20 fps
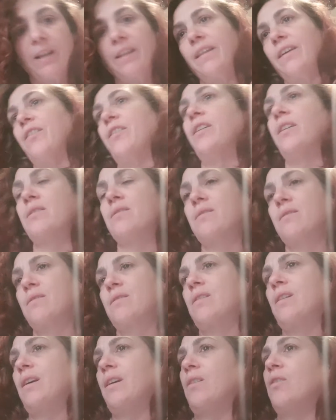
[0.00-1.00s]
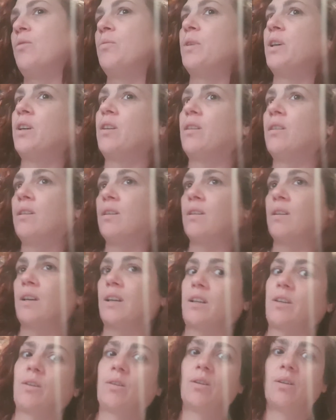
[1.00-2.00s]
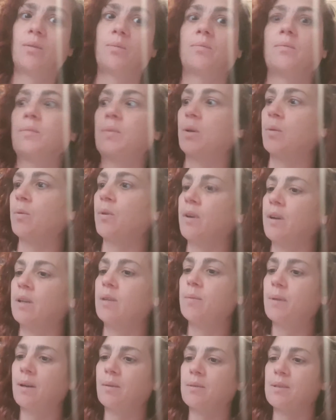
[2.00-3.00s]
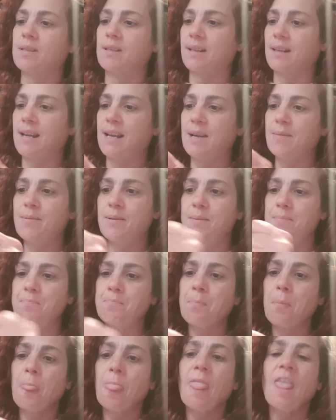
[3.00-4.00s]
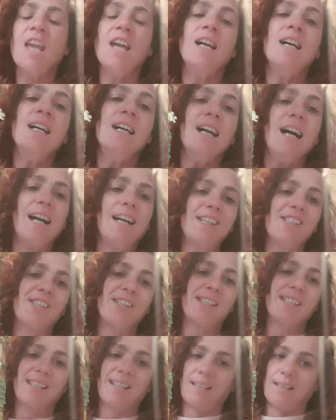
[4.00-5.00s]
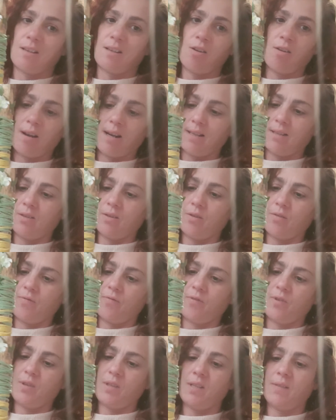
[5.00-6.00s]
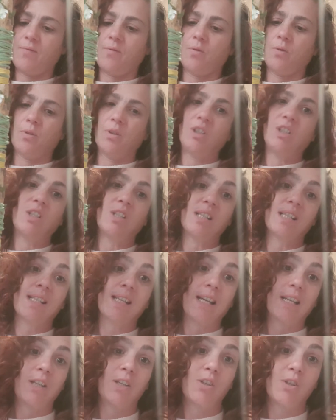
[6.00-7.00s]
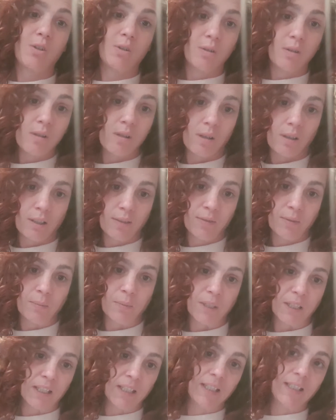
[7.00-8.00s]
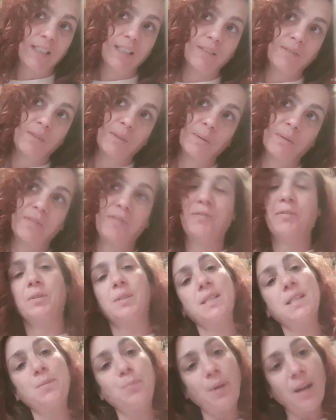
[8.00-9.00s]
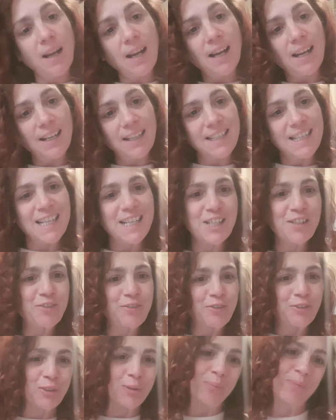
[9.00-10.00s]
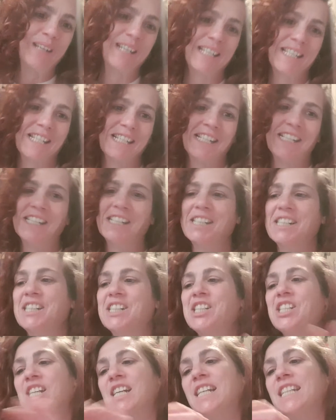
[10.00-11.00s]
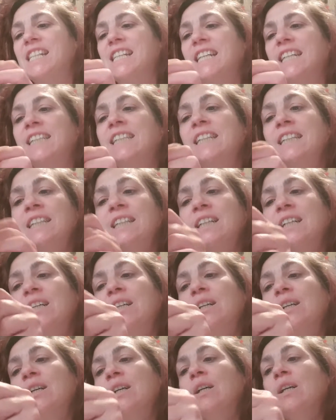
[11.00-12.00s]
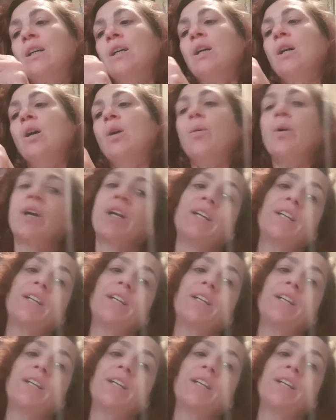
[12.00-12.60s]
in there, and I was just like, oh my God, like, you know, I'm a bit worried about what's going to happen. And she says, all right, so first of all, you just take your shoes off, and we're going to give you a foot spa, and then a foot massage, and then we're